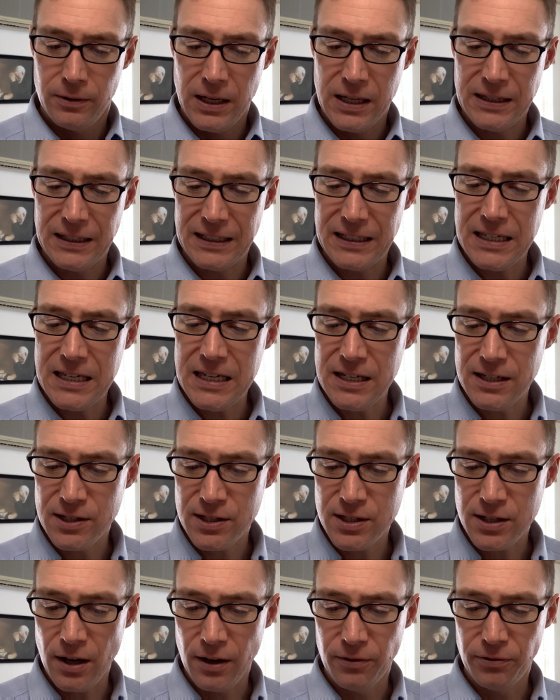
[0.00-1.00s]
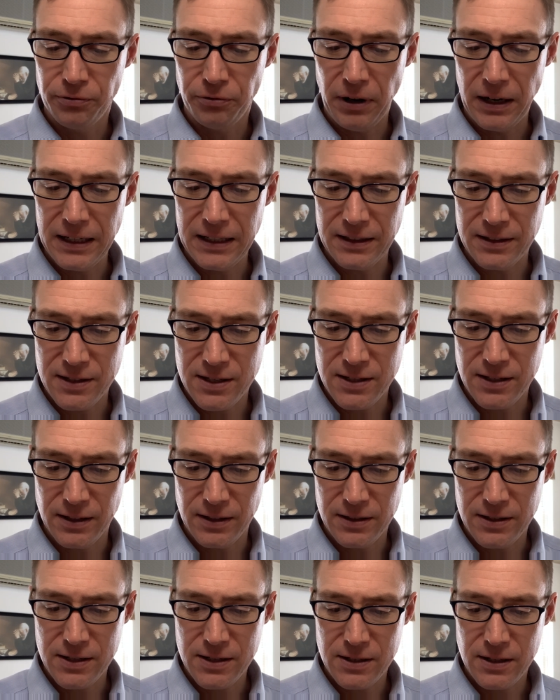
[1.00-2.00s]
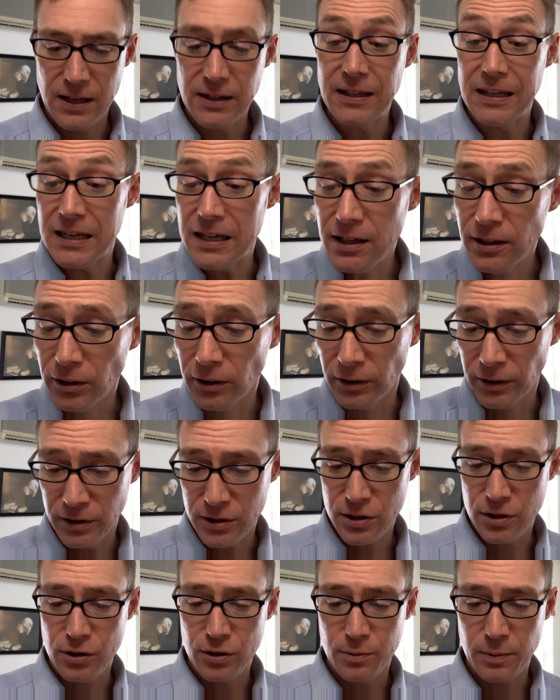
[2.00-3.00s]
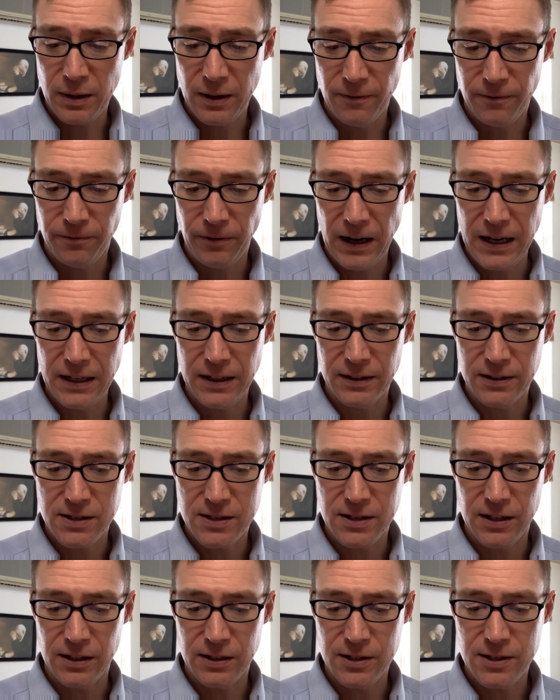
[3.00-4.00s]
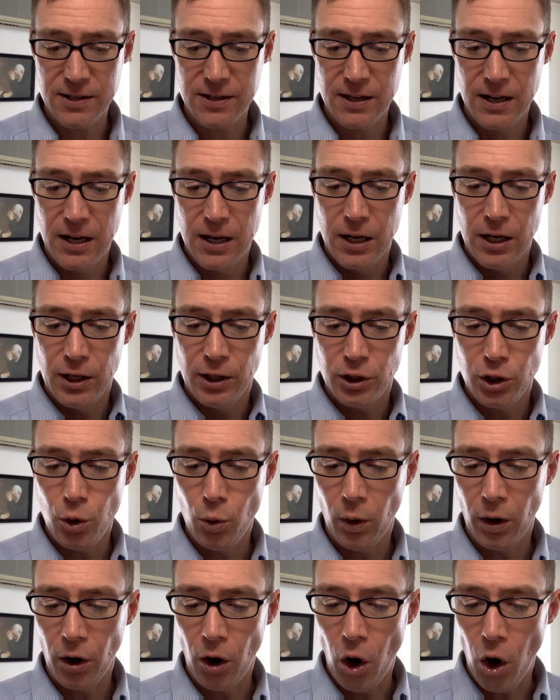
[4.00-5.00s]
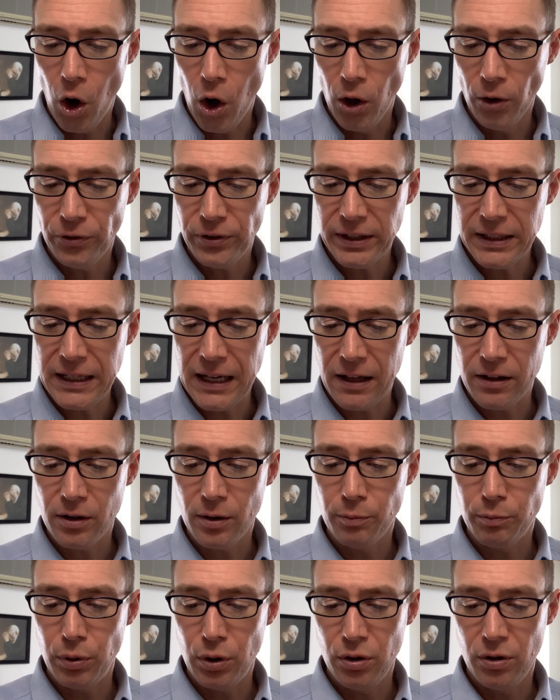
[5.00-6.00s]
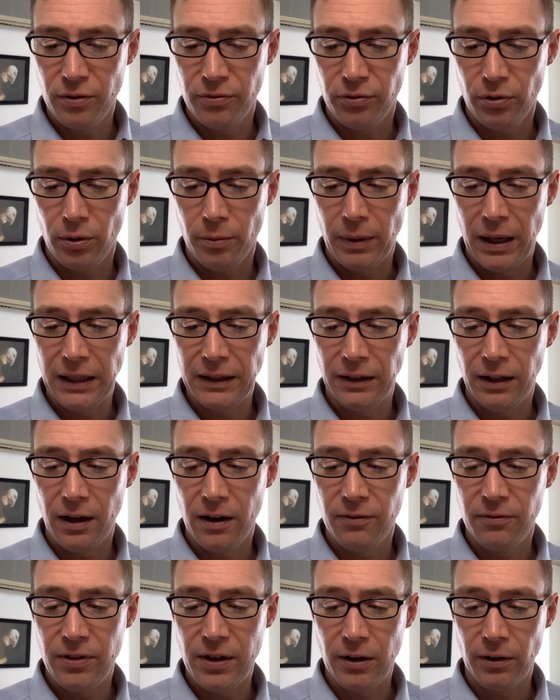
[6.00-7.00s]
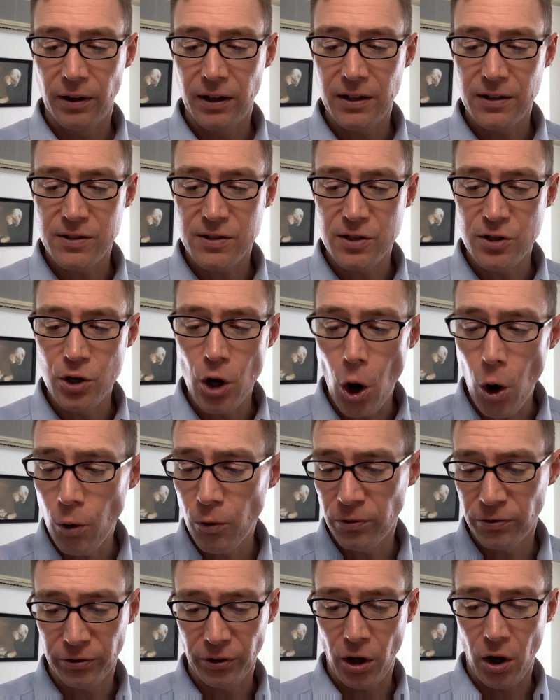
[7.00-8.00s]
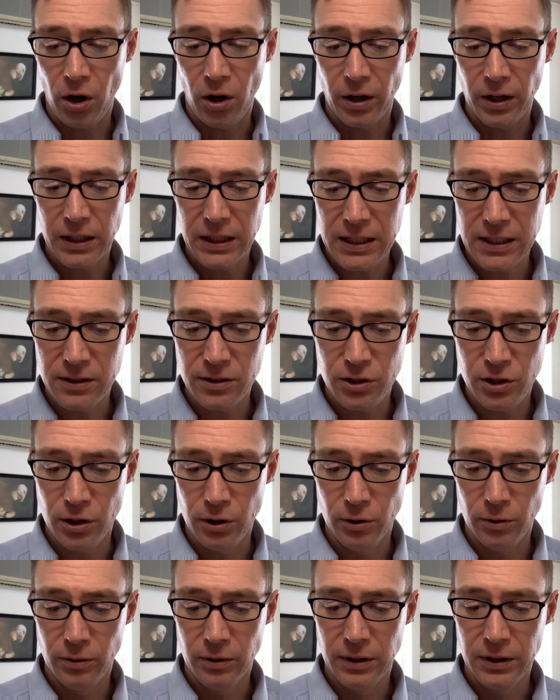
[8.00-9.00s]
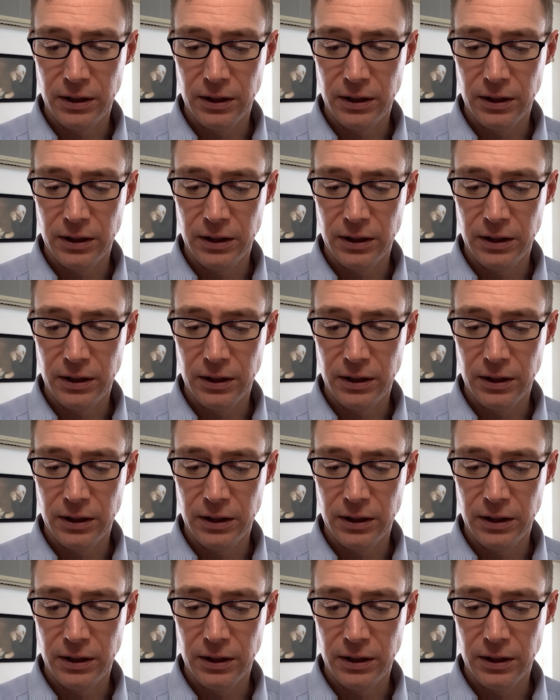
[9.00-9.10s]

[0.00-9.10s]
the kiss of frankincense, and the hill, of frankincense. You are altogether beautiful, my love. There is no flaw in you.